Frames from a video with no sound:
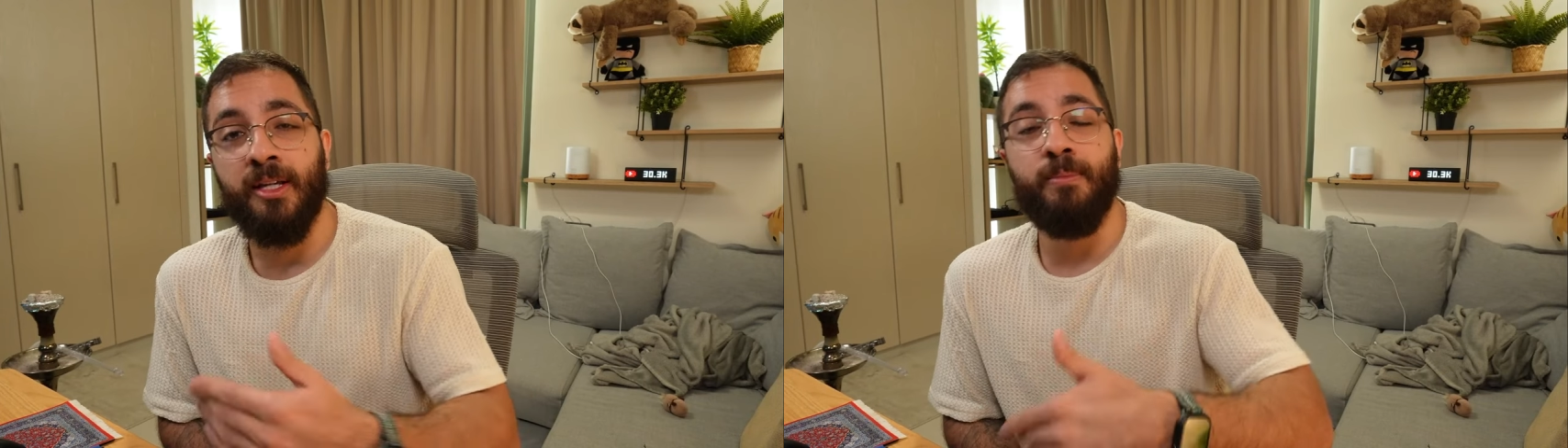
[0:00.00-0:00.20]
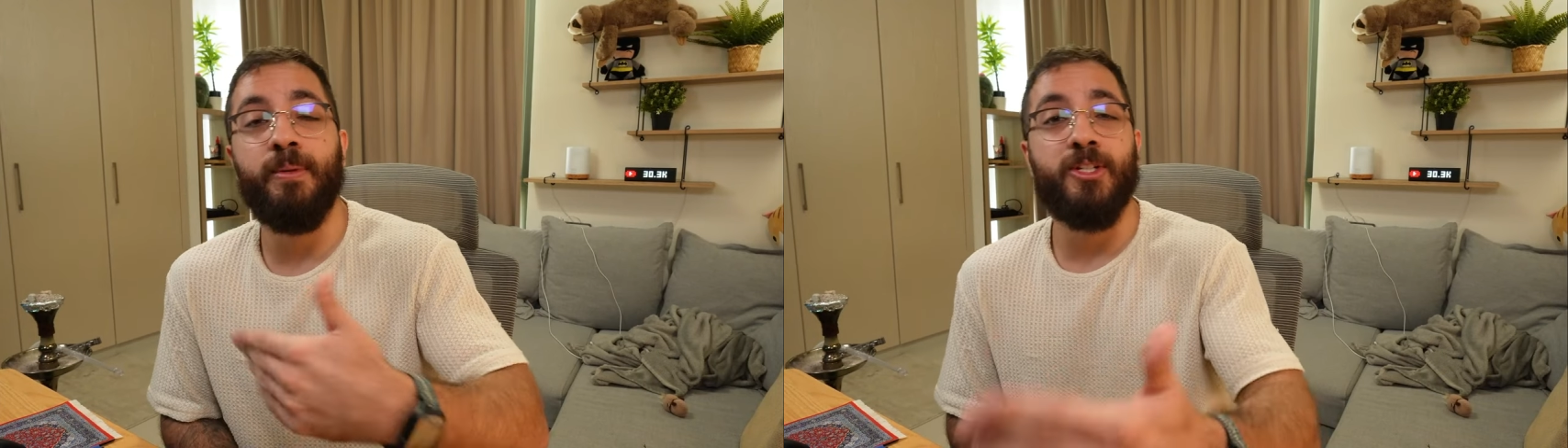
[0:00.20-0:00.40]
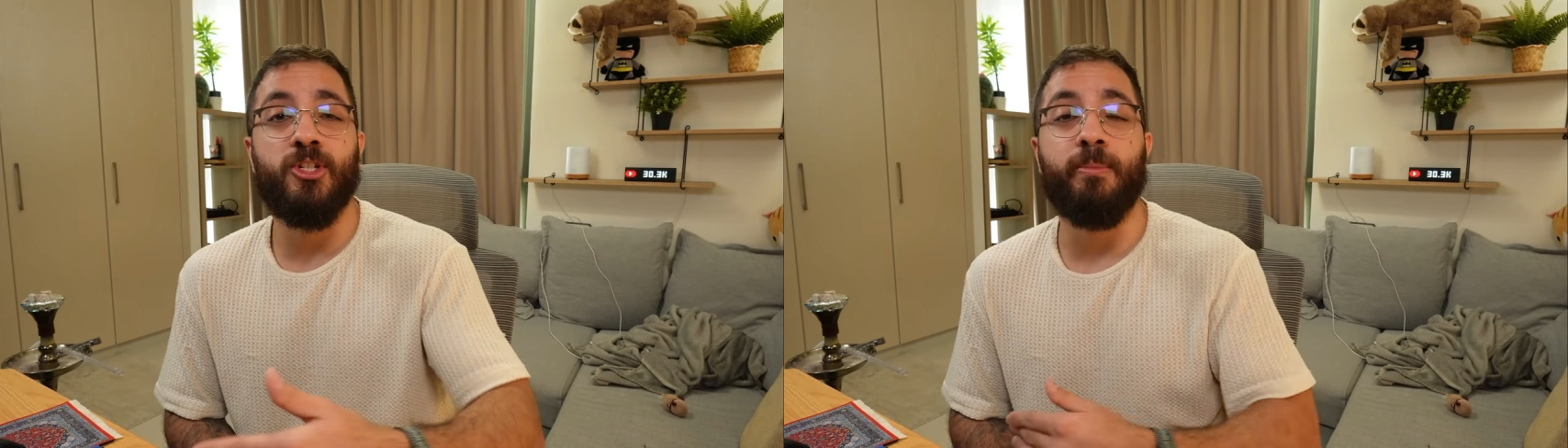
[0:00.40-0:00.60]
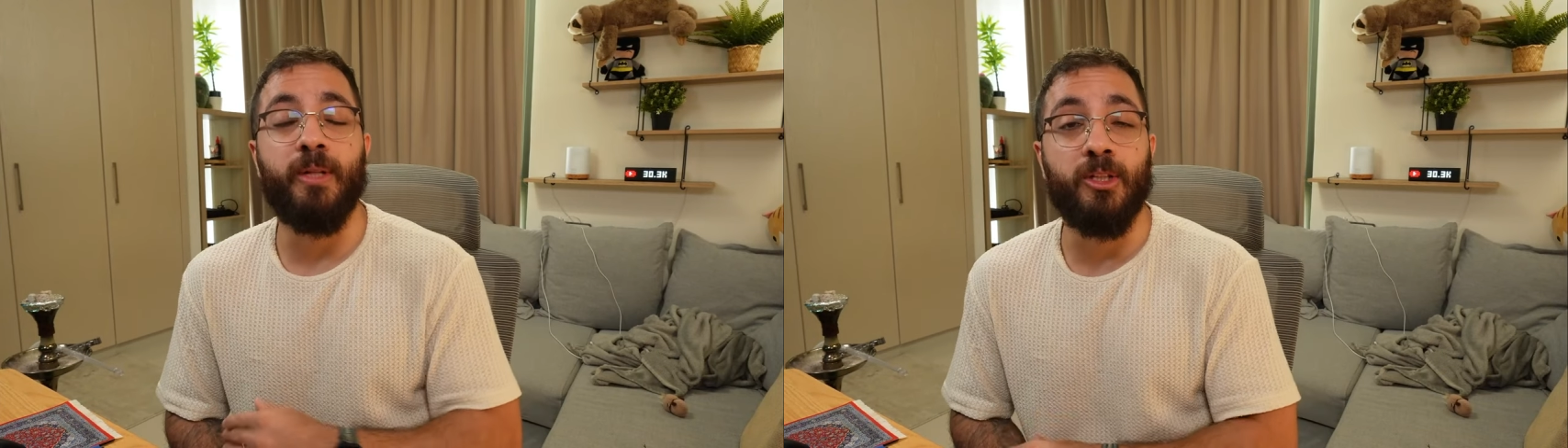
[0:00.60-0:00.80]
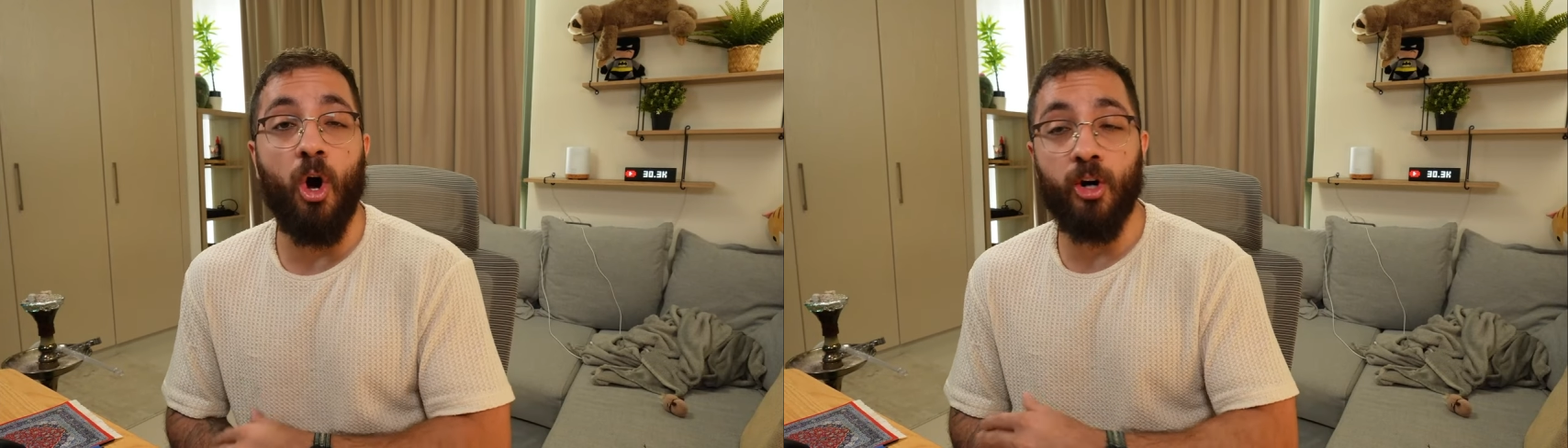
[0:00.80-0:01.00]
He beats up
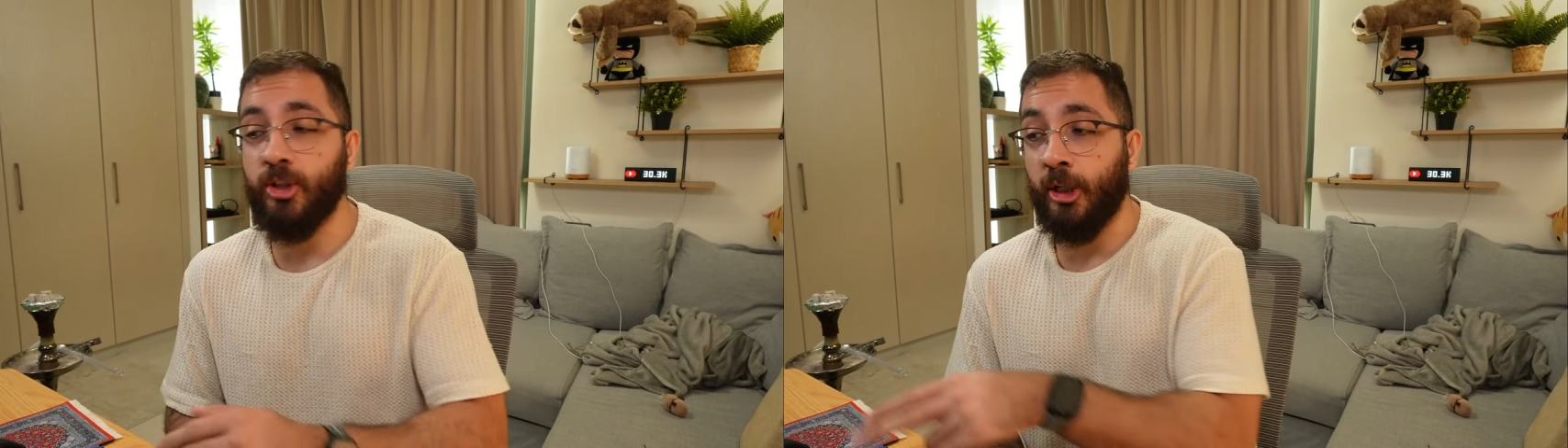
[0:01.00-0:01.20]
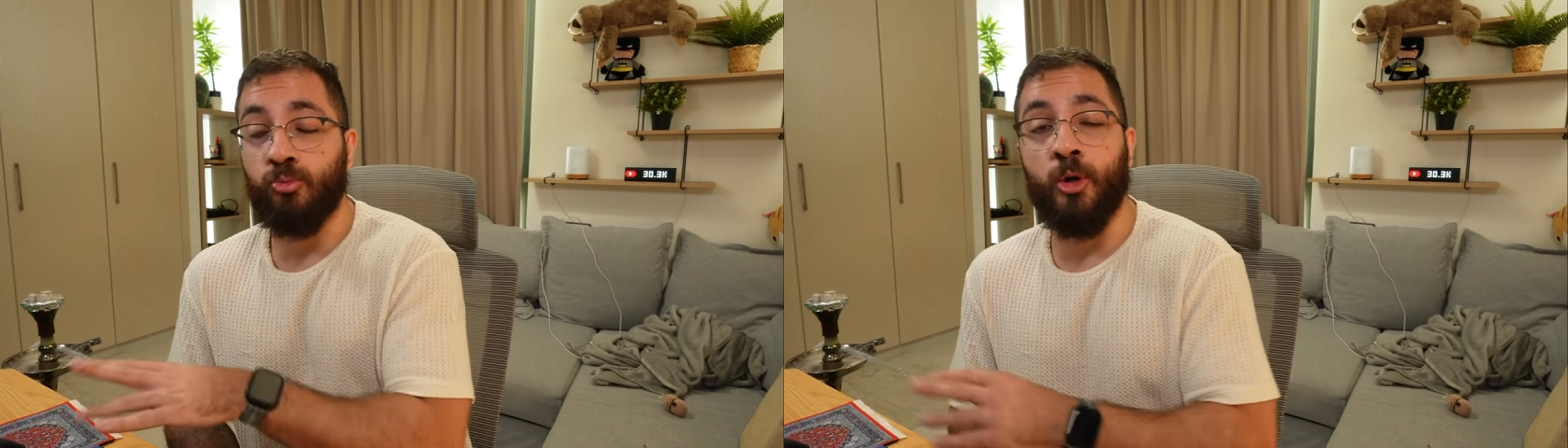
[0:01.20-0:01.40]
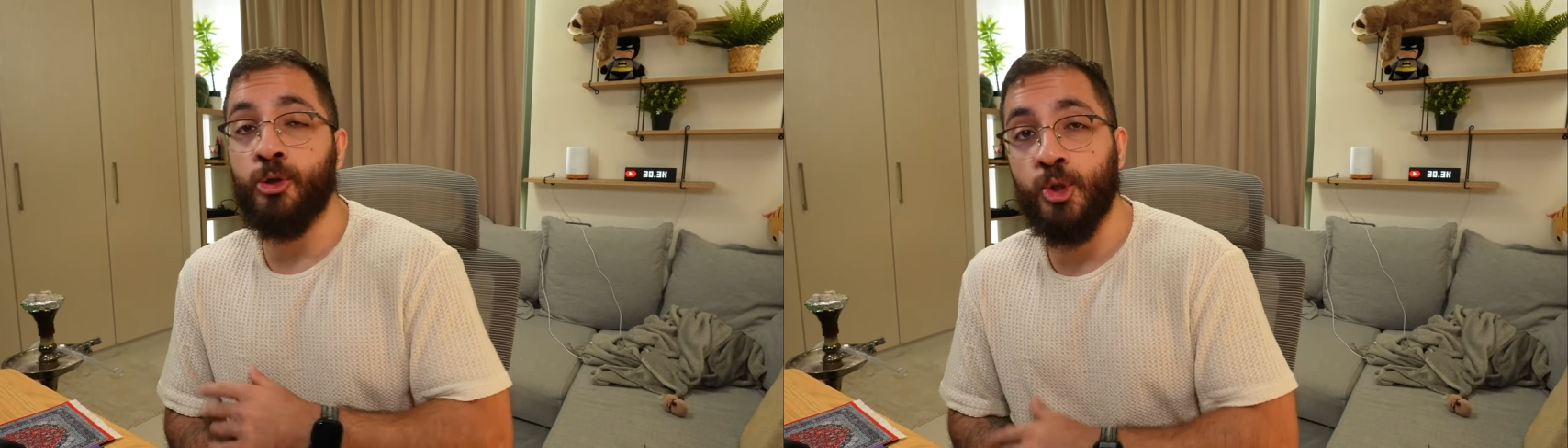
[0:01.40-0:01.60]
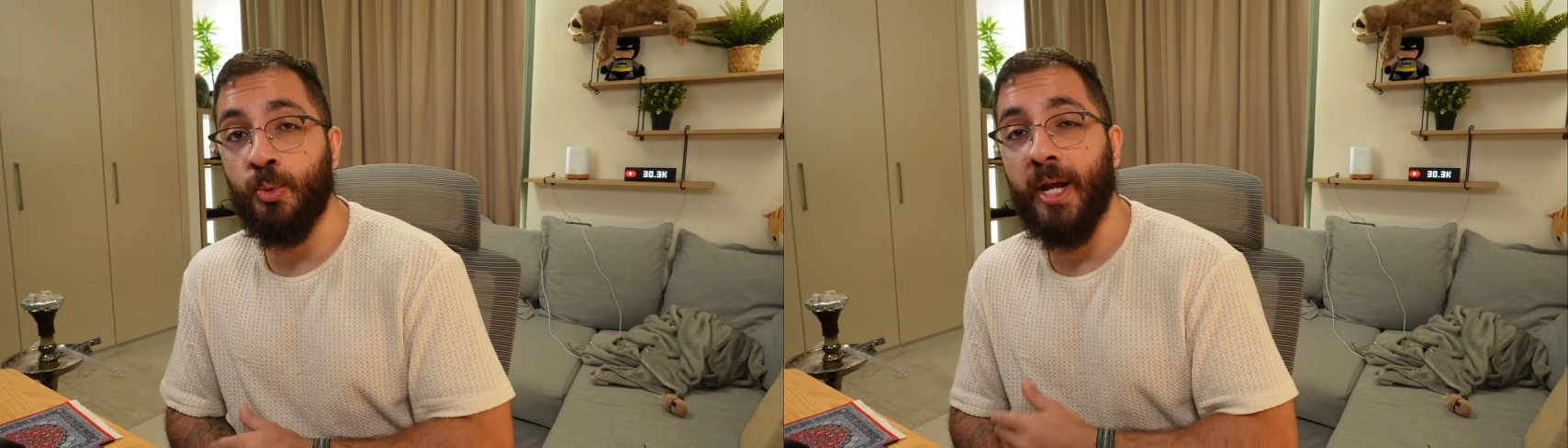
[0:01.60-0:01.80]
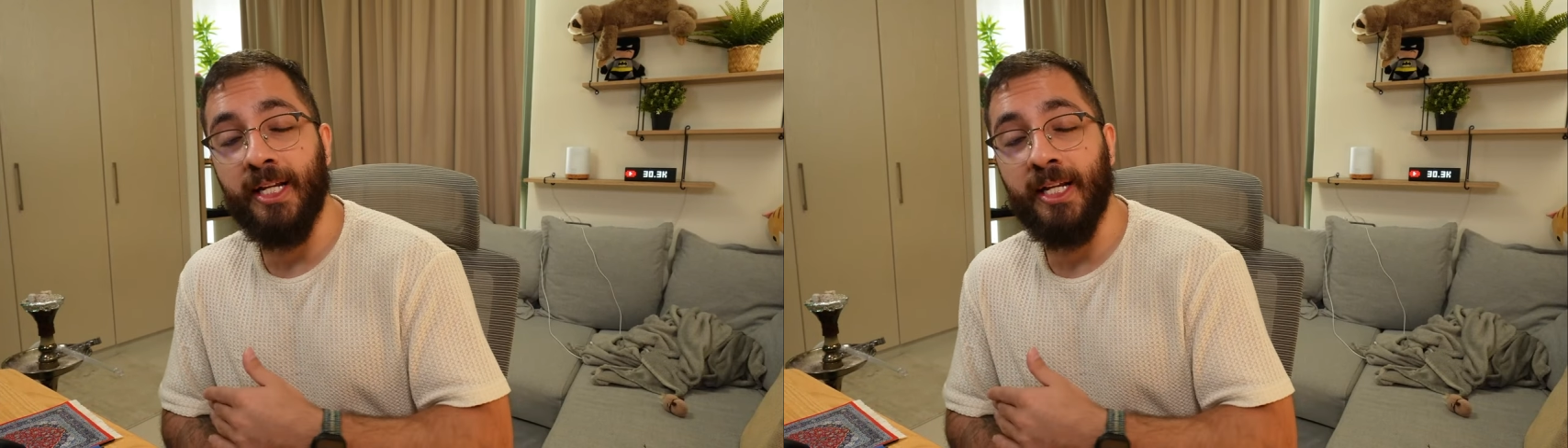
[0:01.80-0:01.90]
the dogs and runs away.